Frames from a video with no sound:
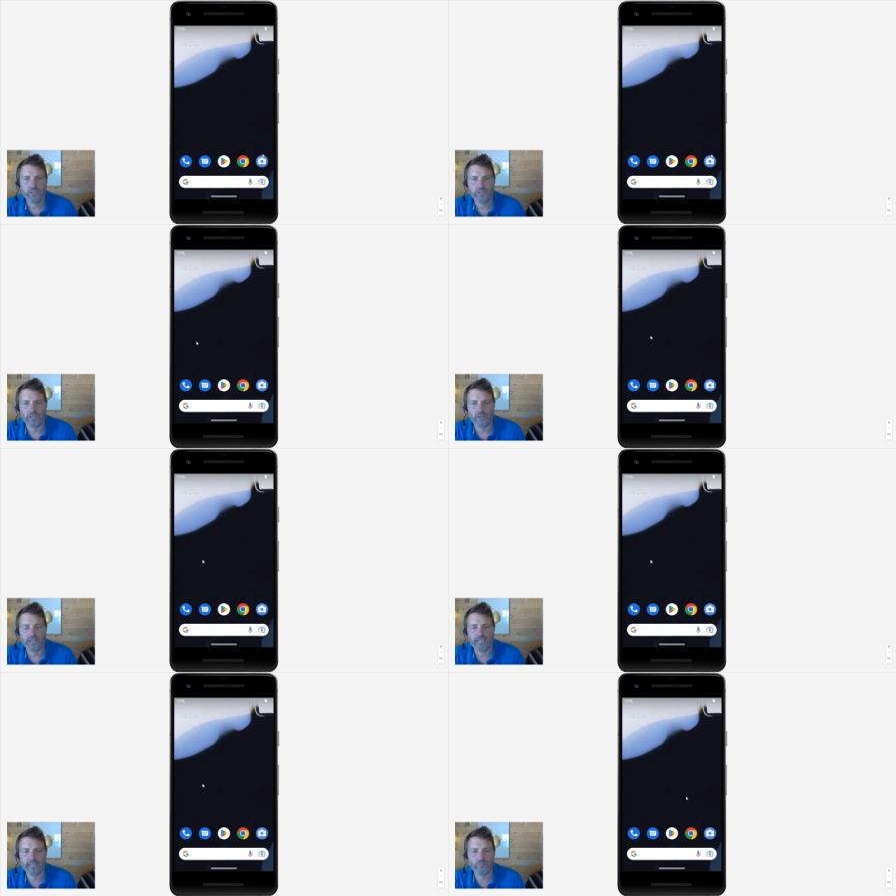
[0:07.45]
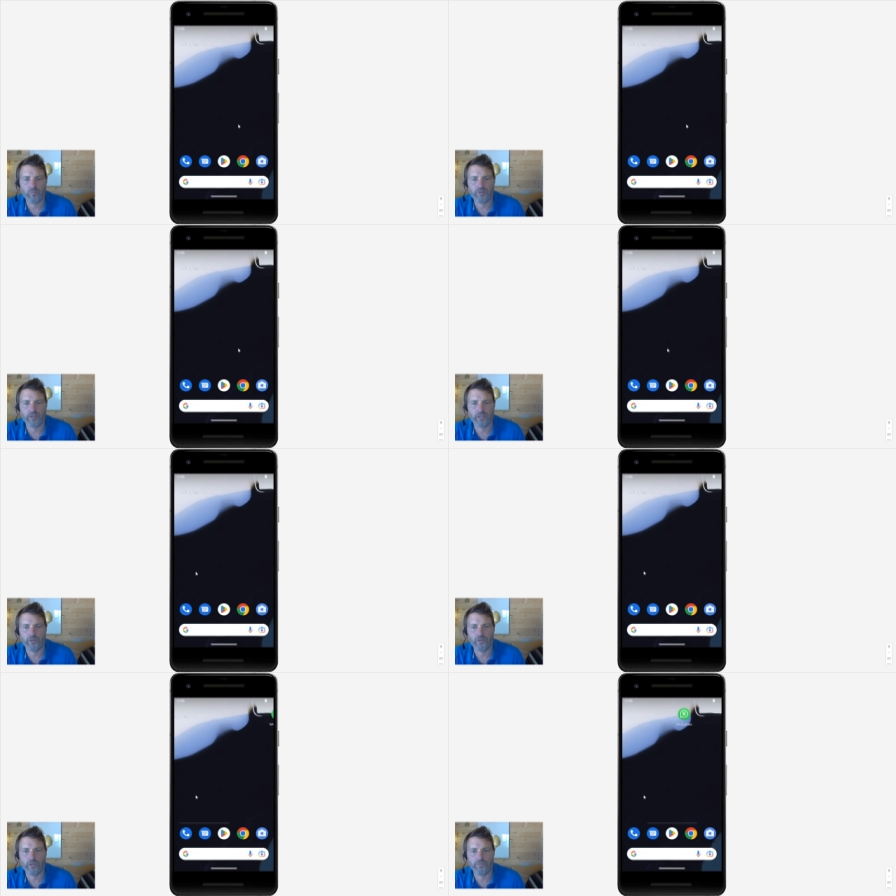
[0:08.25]
So here we're going
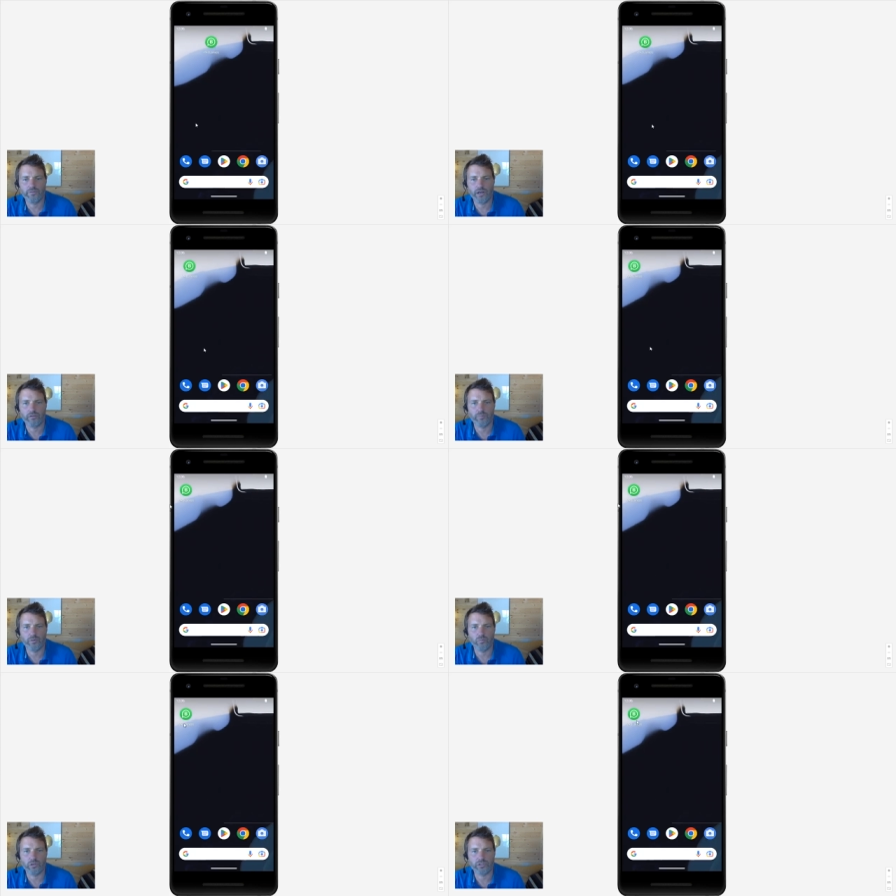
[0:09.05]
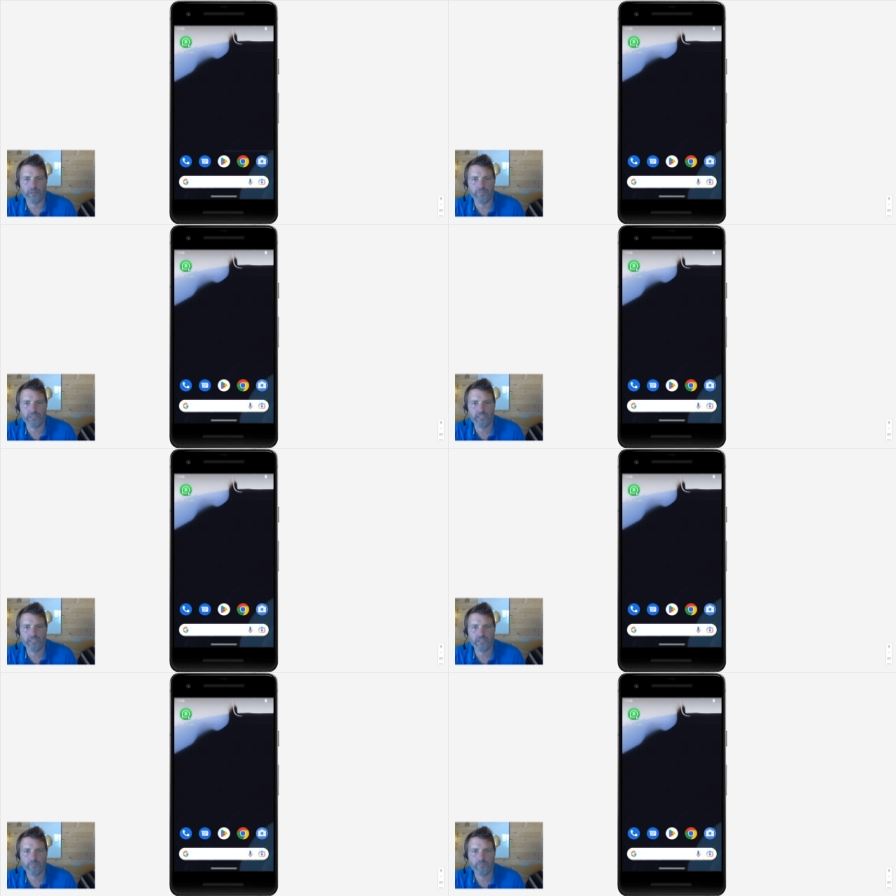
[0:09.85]
to fire up WhatsApp
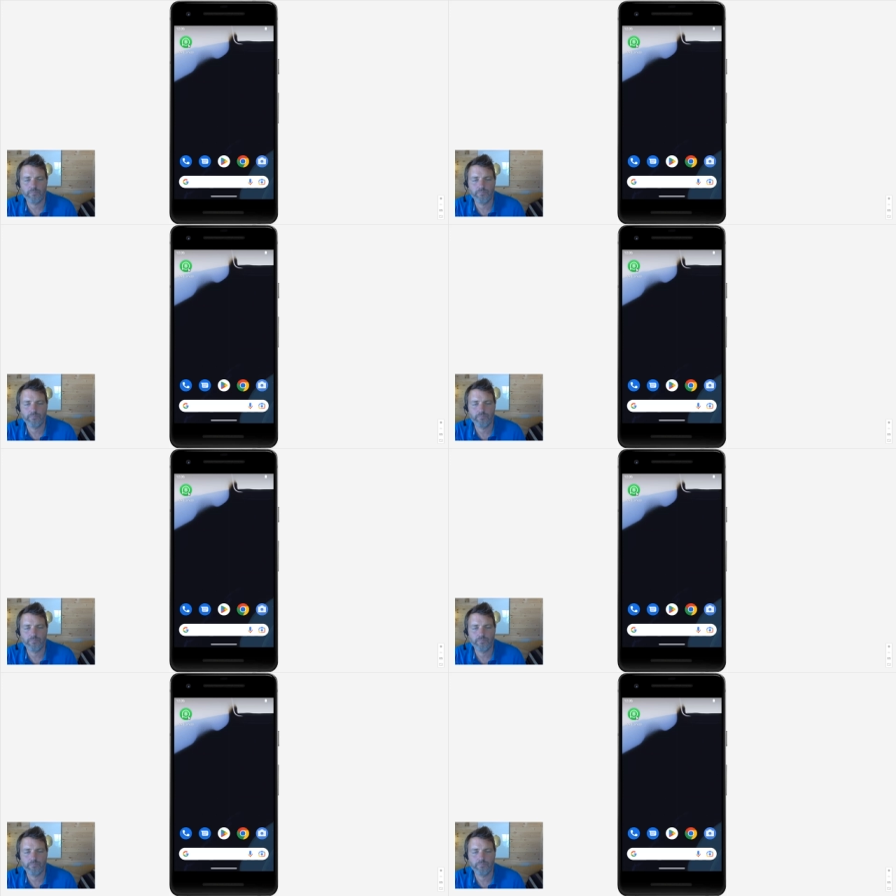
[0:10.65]
Business